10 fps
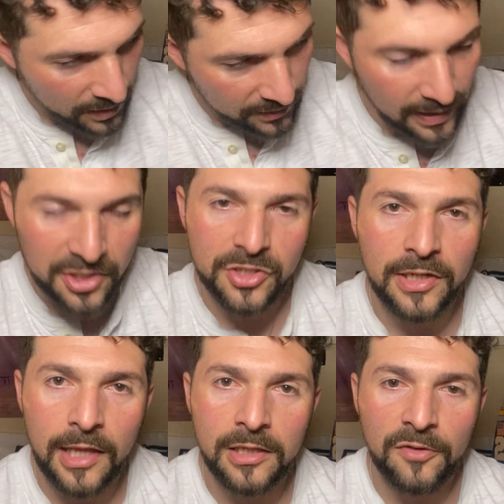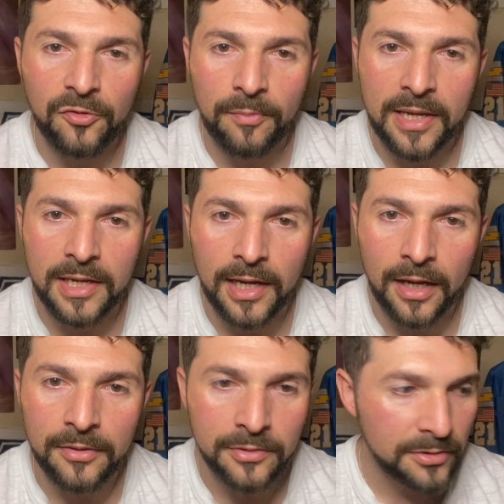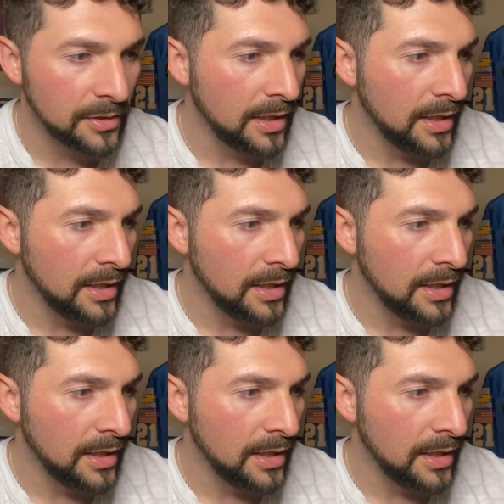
Nationality for Mexicanos.